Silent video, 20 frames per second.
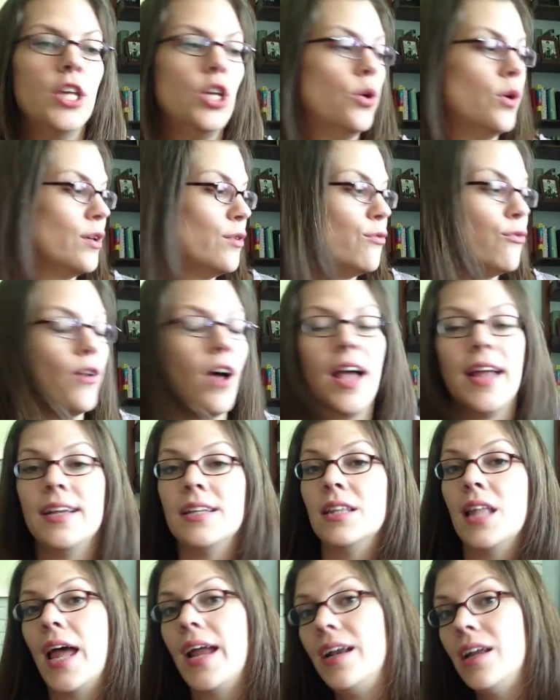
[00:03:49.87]
You can
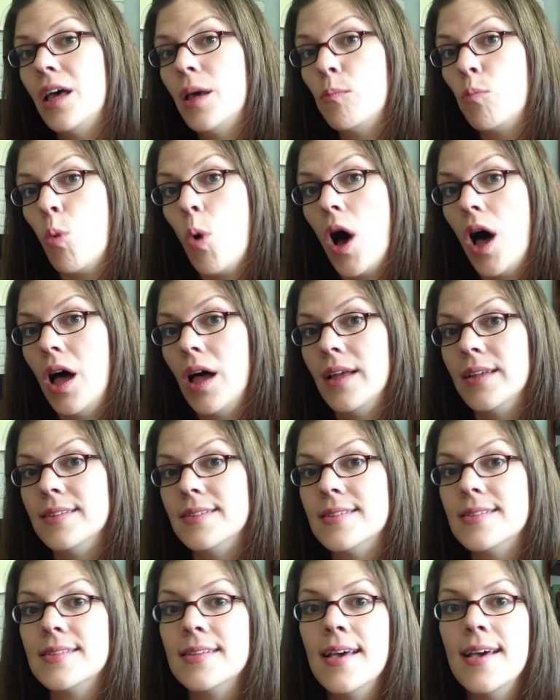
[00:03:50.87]
find light up
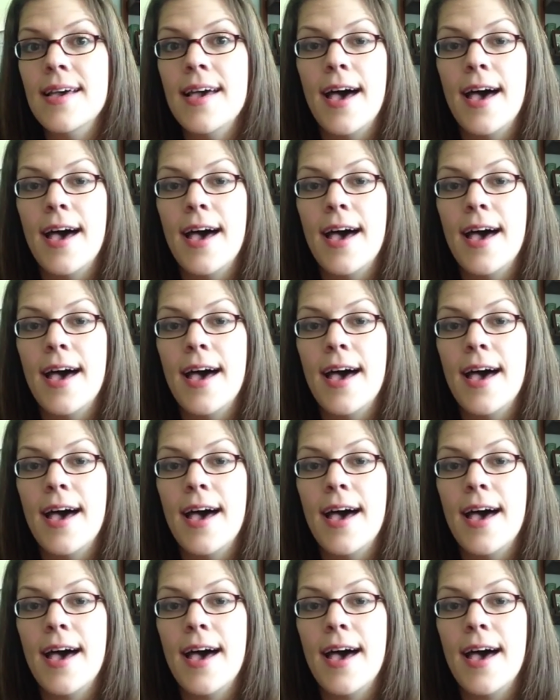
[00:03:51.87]
wands,